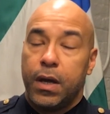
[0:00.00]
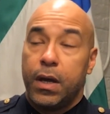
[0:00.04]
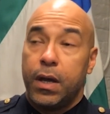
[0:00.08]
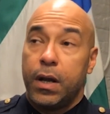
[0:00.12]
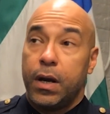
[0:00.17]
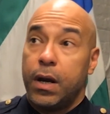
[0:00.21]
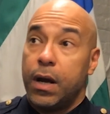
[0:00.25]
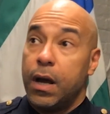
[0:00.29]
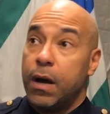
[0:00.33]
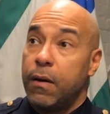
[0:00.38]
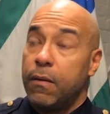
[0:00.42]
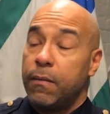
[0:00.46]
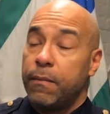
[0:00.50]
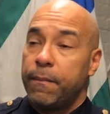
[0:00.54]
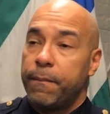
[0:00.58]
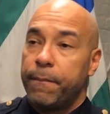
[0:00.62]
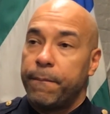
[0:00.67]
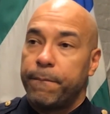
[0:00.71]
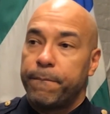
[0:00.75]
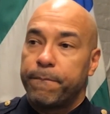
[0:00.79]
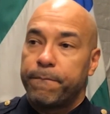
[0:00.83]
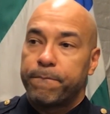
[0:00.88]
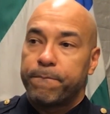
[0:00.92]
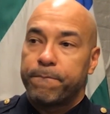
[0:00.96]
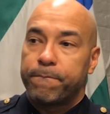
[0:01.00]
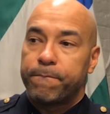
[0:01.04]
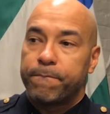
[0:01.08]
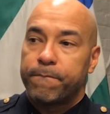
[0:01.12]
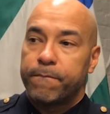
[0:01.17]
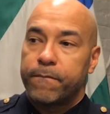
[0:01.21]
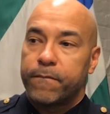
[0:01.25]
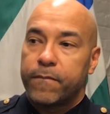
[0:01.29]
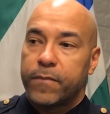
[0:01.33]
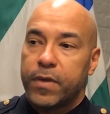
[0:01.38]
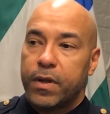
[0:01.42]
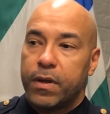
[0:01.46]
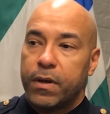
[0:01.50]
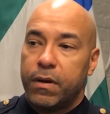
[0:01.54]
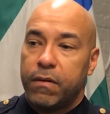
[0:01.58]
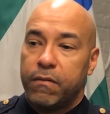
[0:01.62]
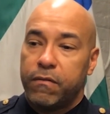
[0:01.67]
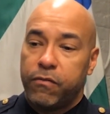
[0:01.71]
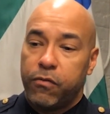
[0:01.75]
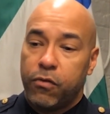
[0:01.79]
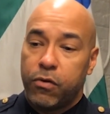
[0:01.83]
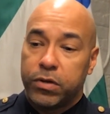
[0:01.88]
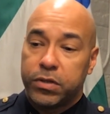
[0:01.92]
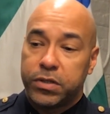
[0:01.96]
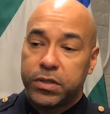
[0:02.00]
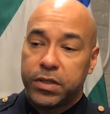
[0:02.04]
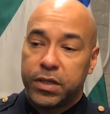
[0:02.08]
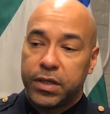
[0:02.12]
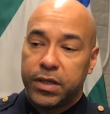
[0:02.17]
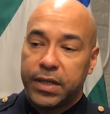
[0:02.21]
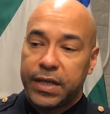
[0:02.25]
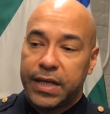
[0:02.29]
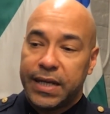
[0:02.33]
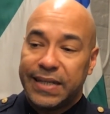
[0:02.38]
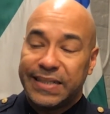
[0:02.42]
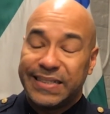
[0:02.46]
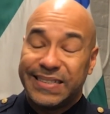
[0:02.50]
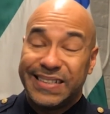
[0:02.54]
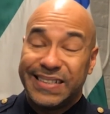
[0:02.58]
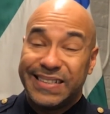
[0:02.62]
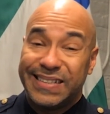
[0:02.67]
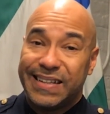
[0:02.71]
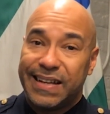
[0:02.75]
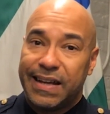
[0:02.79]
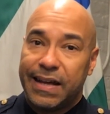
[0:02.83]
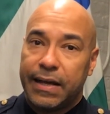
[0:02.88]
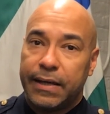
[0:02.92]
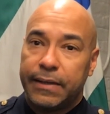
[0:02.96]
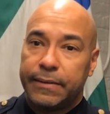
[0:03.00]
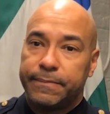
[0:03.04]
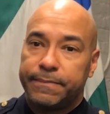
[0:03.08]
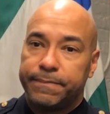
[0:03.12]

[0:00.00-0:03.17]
No. Unfortunately, I did not.